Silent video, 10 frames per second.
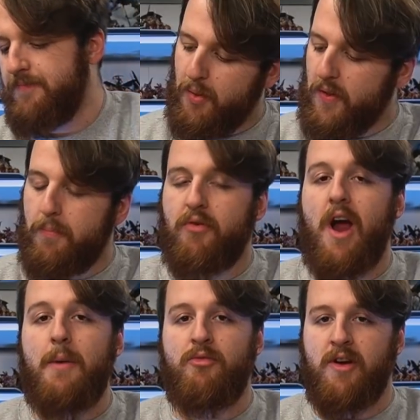But the
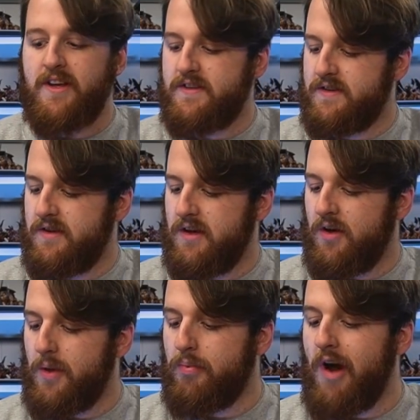primaries,
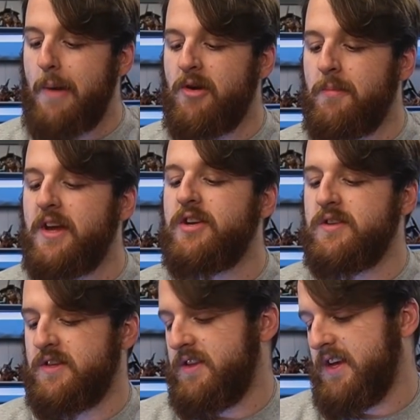or the primary
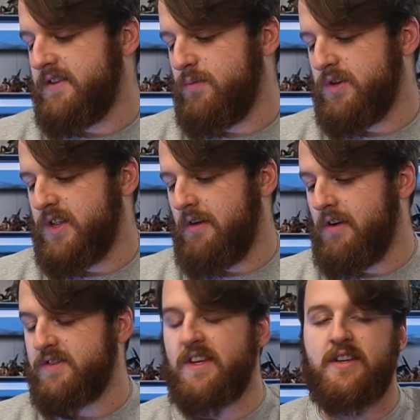missions in this, which there
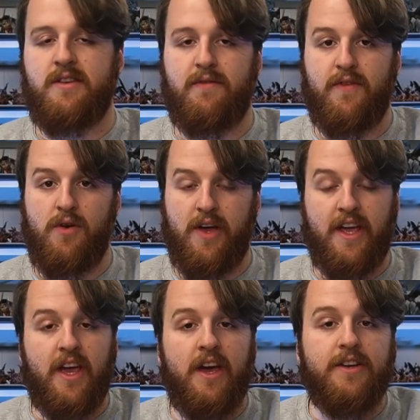are 6 of for
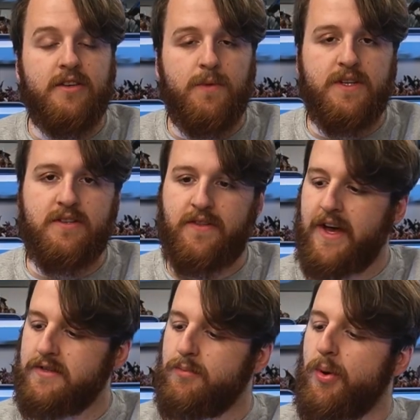Incursion, which is
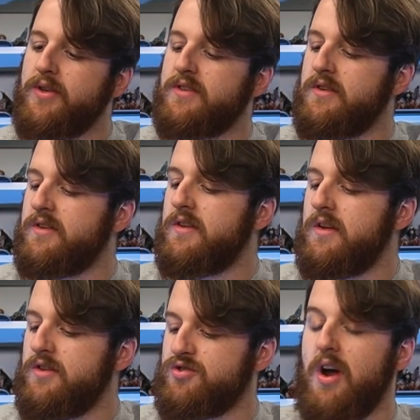1,000 points, and
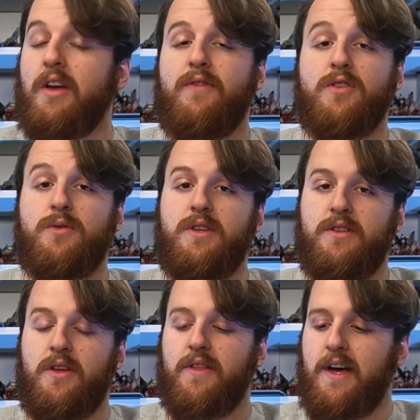Strike Force, which is
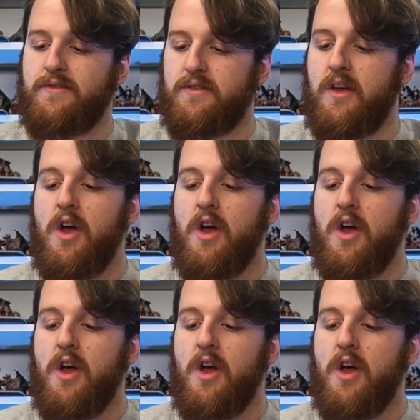2,000.